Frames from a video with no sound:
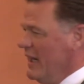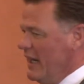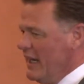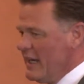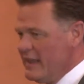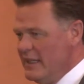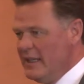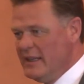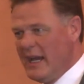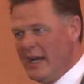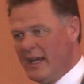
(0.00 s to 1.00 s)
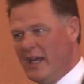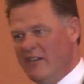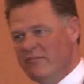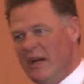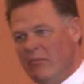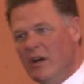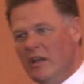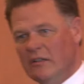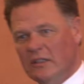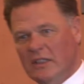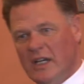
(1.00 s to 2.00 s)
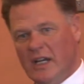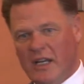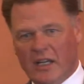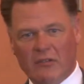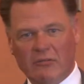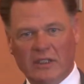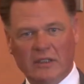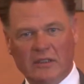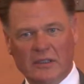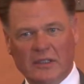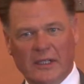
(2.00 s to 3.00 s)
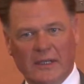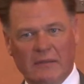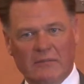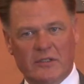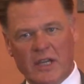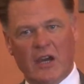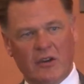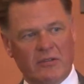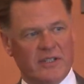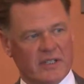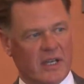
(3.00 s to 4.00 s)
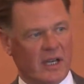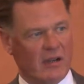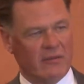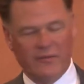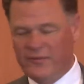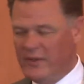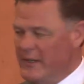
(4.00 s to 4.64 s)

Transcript: And I think that gave my brother and I a real dose of